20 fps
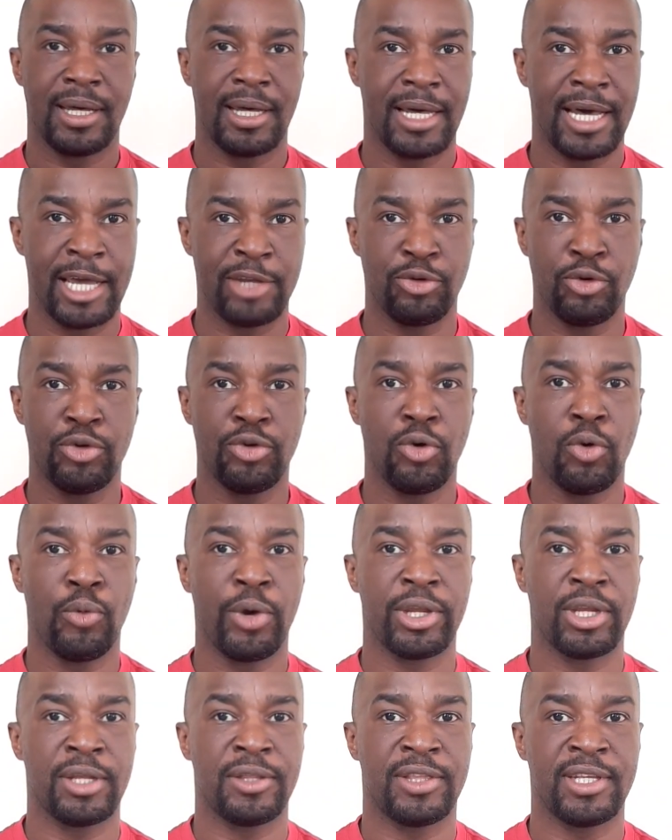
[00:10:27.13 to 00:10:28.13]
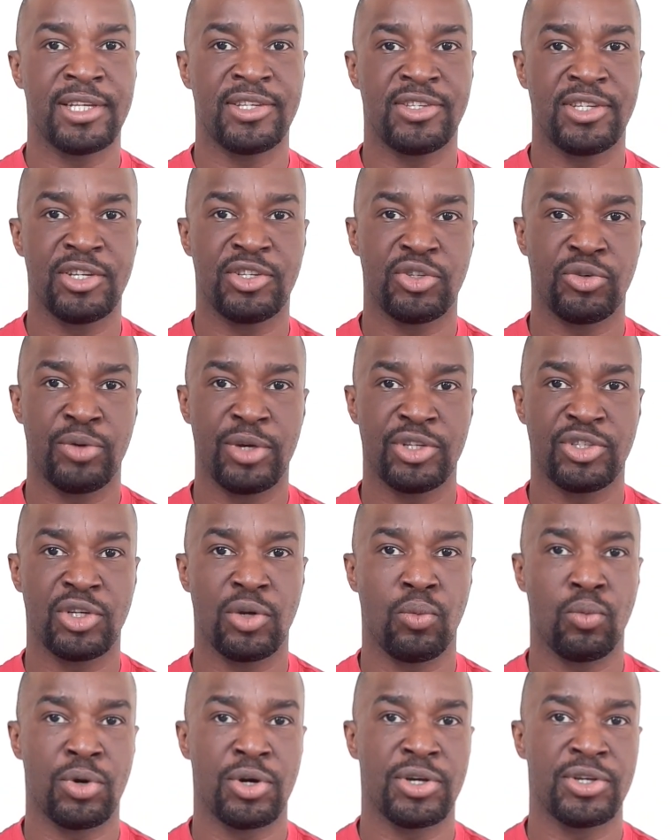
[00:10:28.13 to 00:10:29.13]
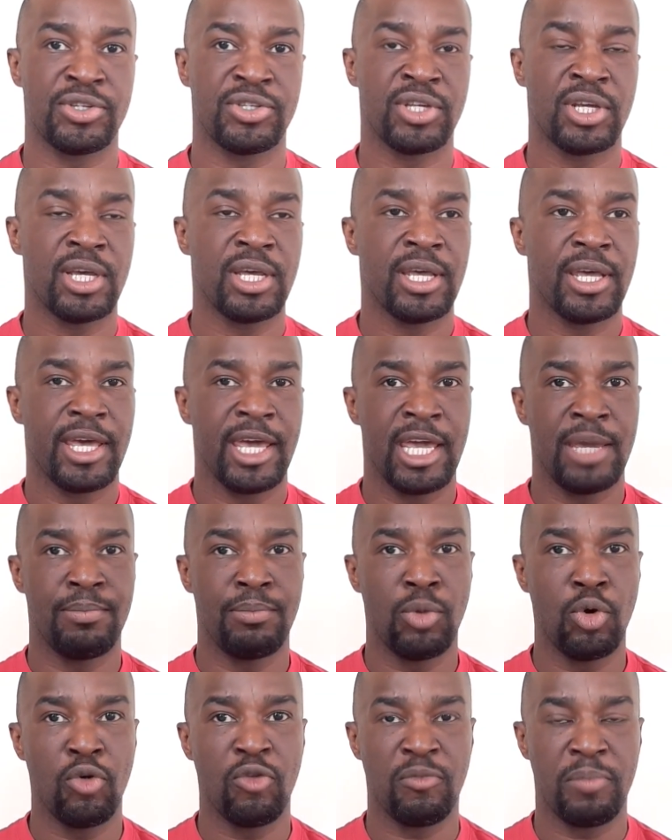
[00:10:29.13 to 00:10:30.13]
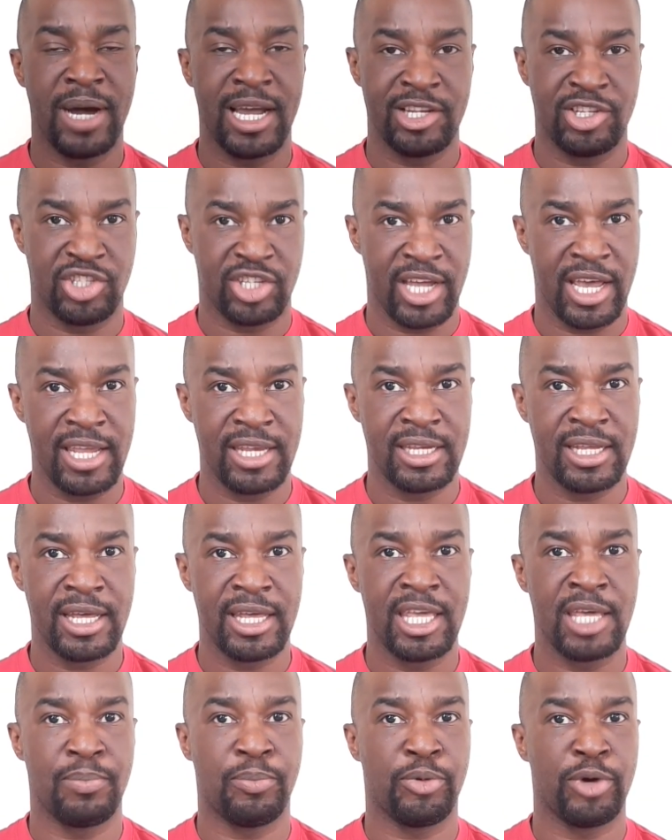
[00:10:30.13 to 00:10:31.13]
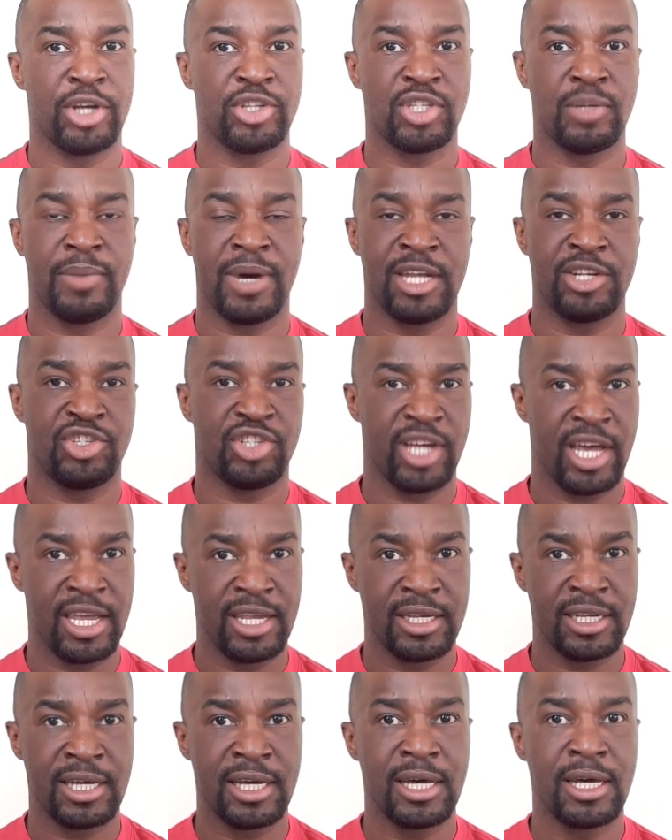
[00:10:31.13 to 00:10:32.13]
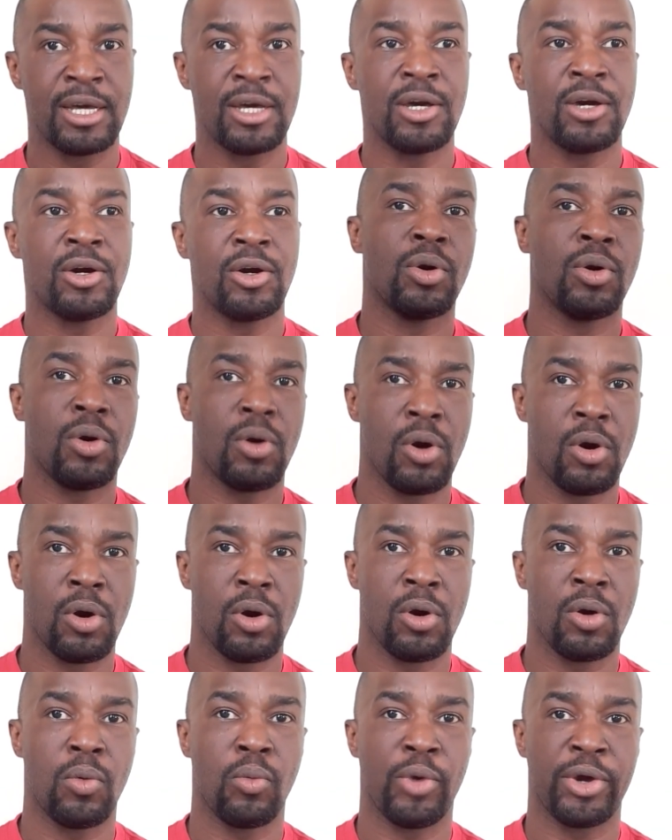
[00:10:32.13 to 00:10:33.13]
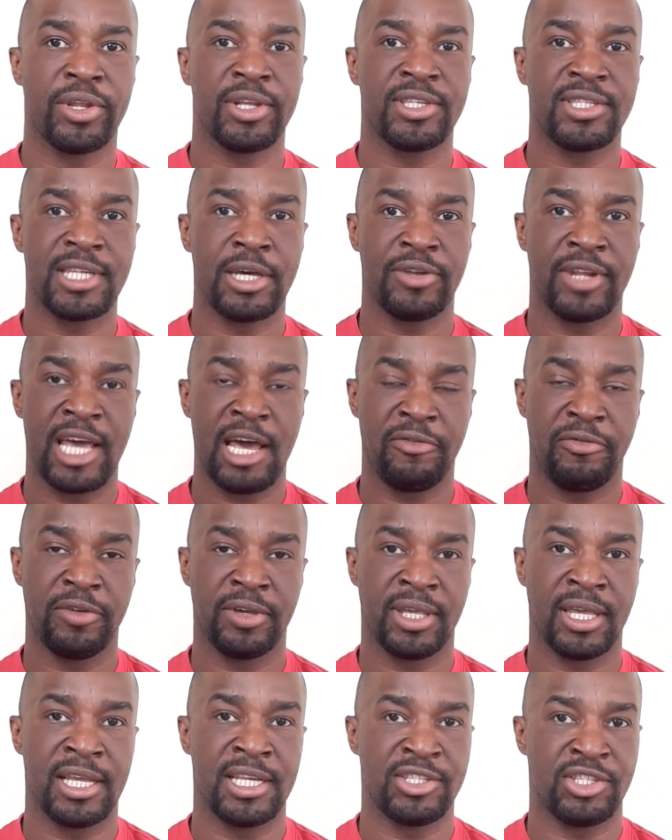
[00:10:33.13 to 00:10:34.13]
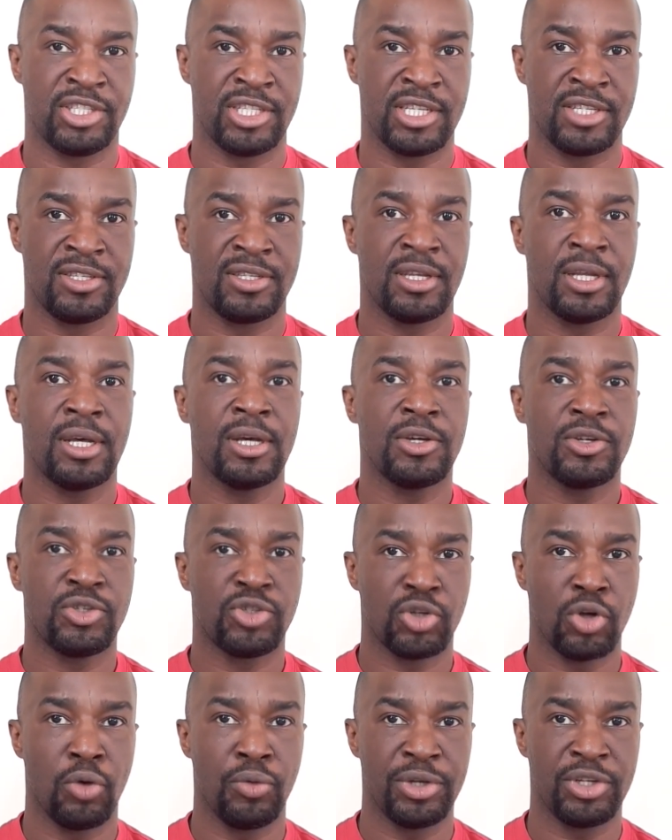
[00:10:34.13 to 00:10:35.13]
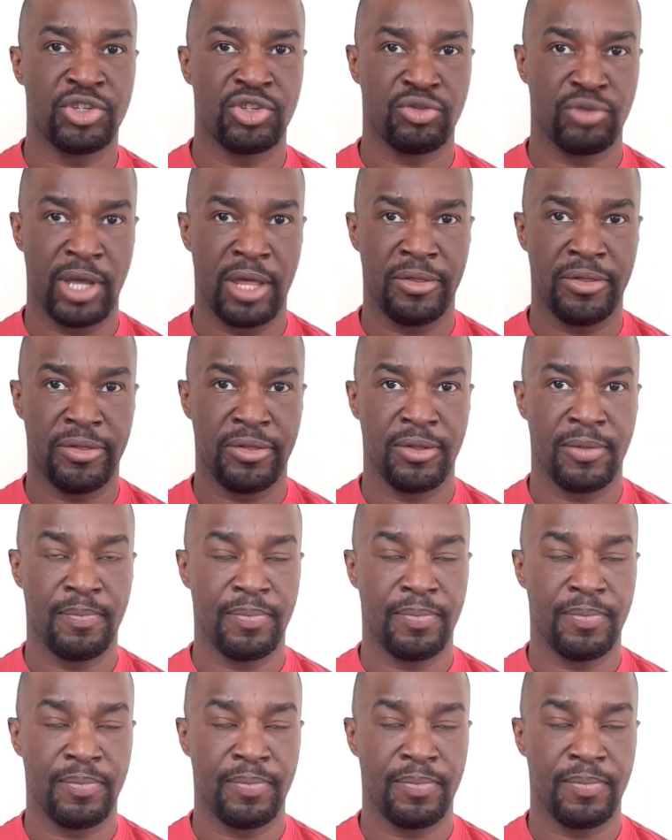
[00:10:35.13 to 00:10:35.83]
I don't know whether this situation was a move by China, a pressure by China, or whether South Africa is just showing strength.